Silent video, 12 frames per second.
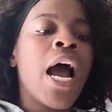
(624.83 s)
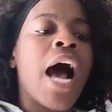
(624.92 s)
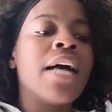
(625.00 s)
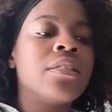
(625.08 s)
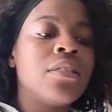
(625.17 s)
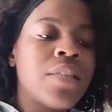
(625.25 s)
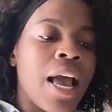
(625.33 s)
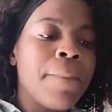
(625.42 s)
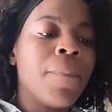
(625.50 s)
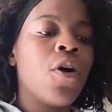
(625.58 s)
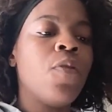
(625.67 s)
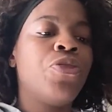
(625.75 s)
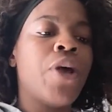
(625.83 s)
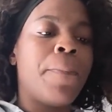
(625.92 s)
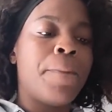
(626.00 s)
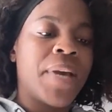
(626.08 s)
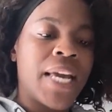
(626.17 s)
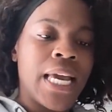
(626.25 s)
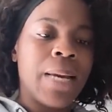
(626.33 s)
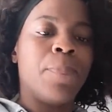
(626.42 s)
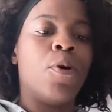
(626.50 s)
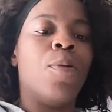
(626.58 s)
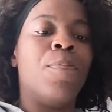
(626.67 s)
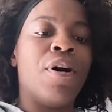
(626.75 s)
assemble the
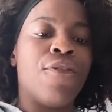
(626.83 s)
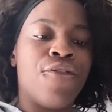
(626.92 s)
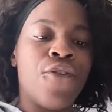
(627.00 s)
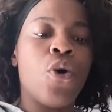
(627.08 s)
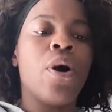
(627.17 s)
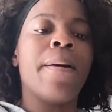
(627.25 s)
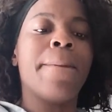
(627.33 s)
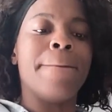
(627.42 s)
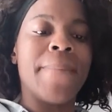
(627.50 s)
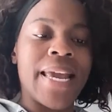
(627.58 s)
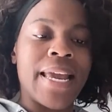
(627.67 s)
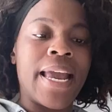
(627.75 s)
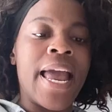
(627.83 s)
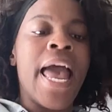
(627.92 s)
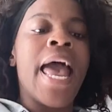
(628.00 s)
people before me,